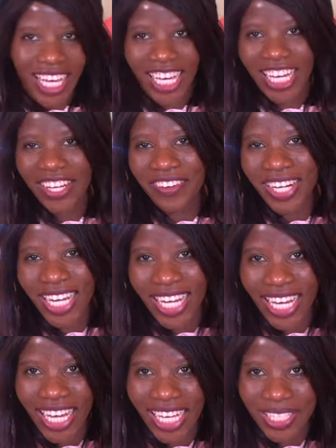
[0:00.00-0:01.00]
Here
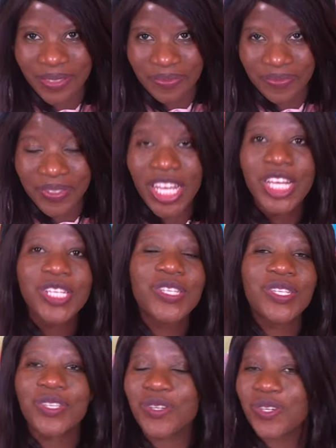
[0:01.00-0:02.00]
I am.
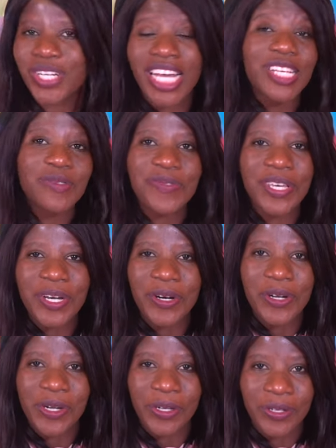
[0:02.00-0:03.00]
So as we
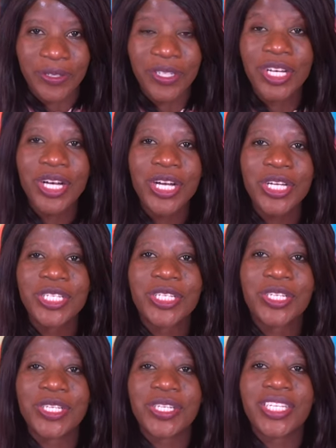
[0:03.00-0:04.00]
all know,
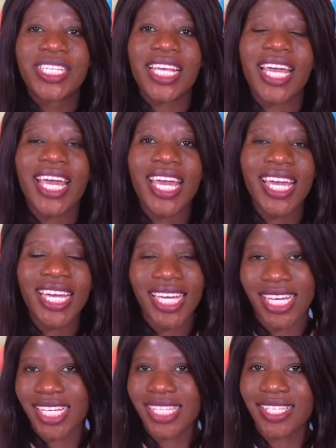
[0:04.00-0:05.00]
today
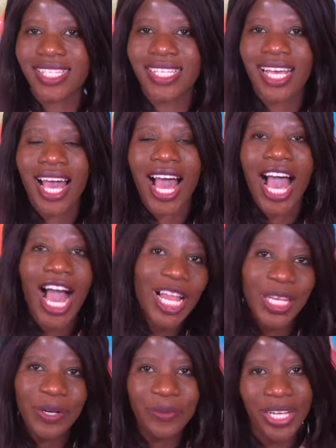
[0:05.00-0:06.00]
is
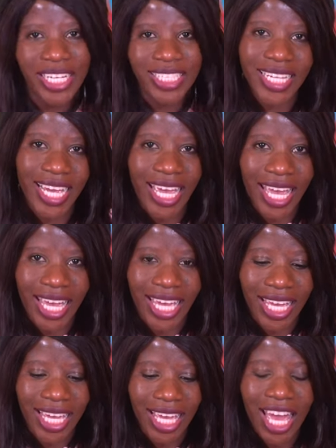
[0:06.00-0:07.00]
Halloween day.
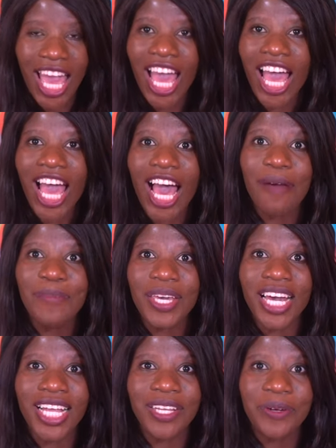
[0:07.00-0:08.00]
Happy
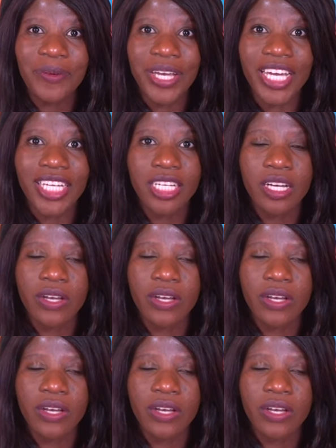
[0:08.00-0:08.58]
Halloween!